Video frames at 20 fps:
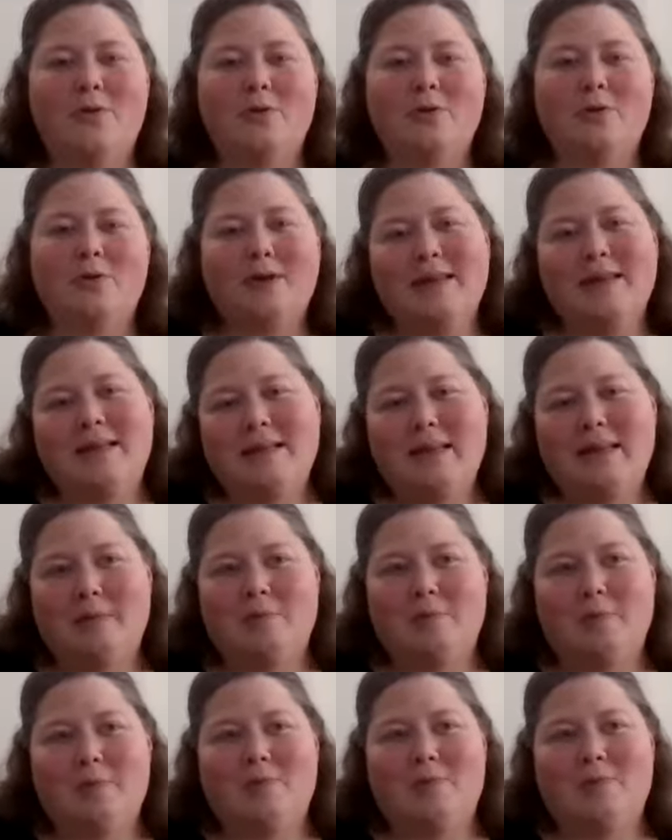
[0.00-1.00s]
treated
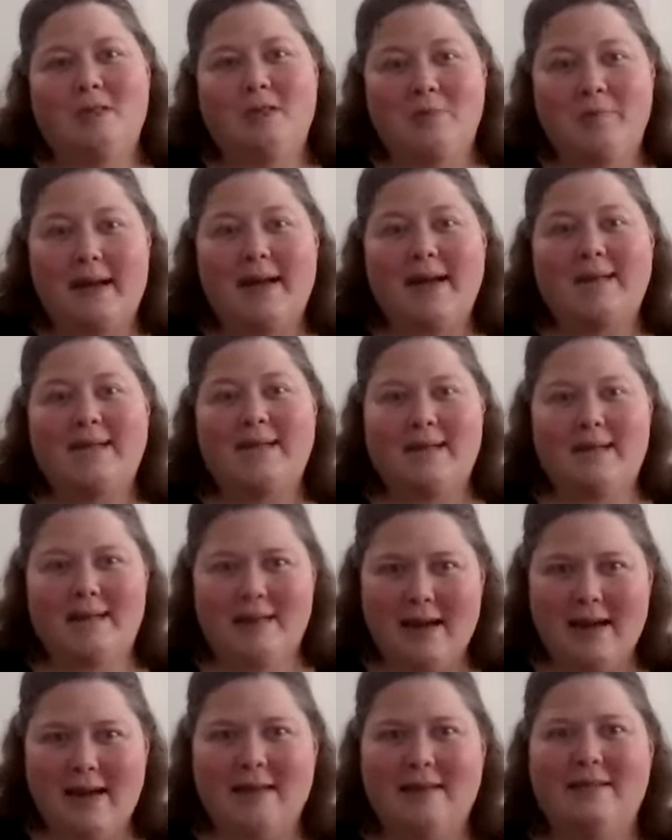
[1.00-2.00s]
him with respect
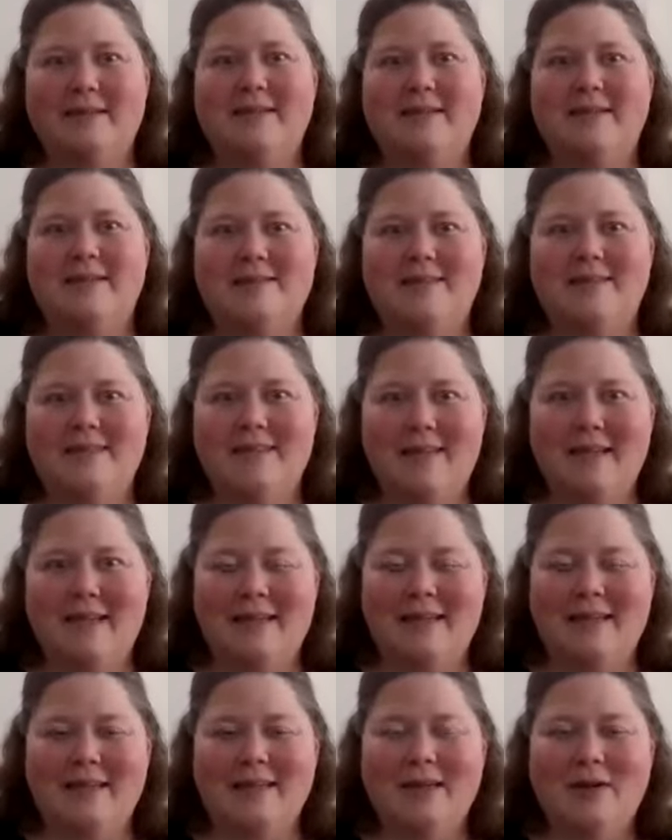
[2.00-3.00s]
and kindness
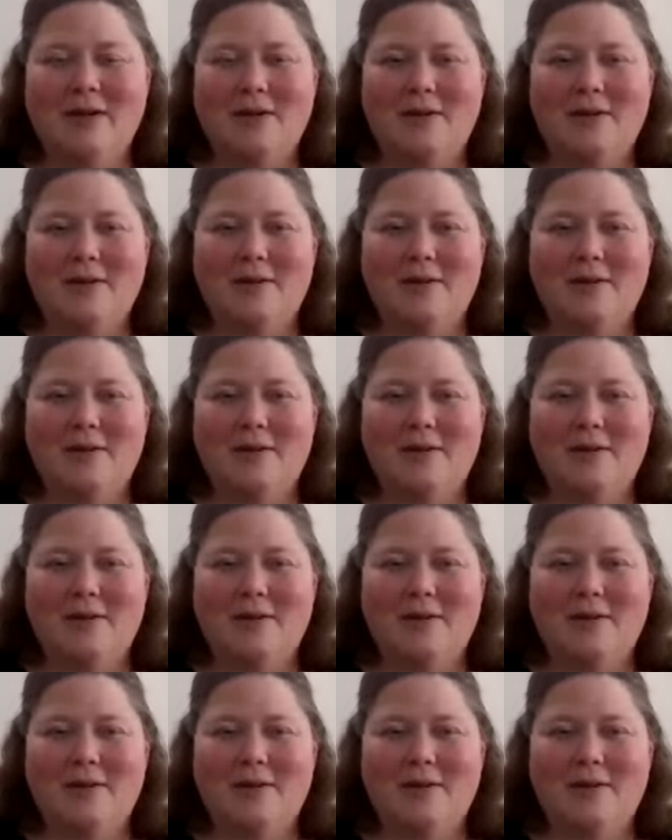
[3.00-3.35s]
and